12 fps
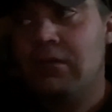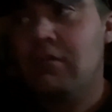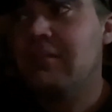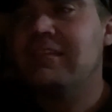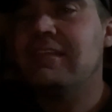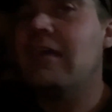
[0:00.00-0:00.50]

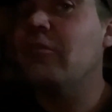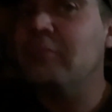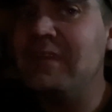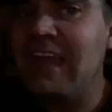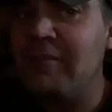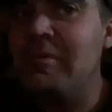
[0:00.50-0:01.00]
There would be
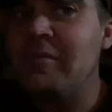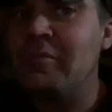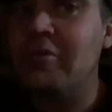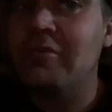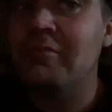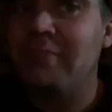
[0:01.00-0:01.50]
dead
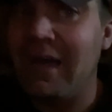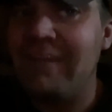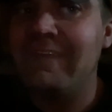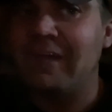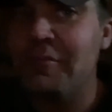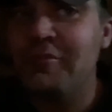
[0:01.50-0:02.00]
people piled
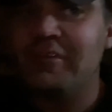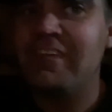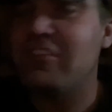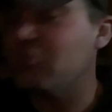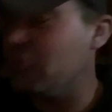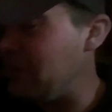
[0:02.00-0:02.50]
up in the
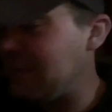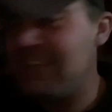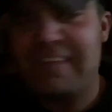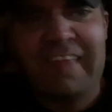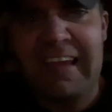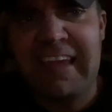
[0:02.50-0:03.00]
streets in
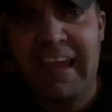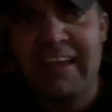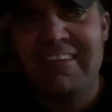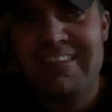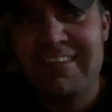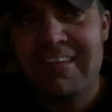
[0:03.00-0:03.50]
that case.